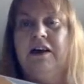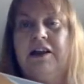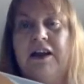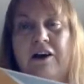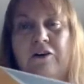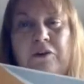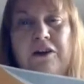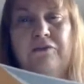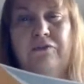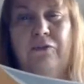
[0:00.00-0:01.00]
an hour
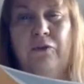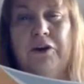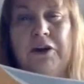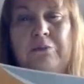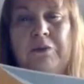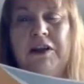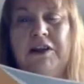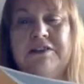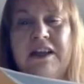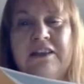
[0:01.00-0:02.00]
and 40
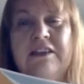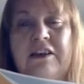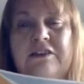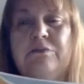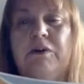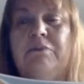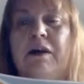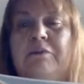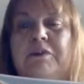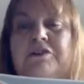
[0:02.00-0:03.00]
minutes, I think, is what it
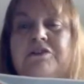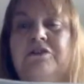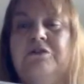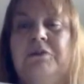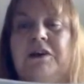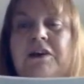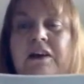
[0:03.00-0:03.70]
probably took me.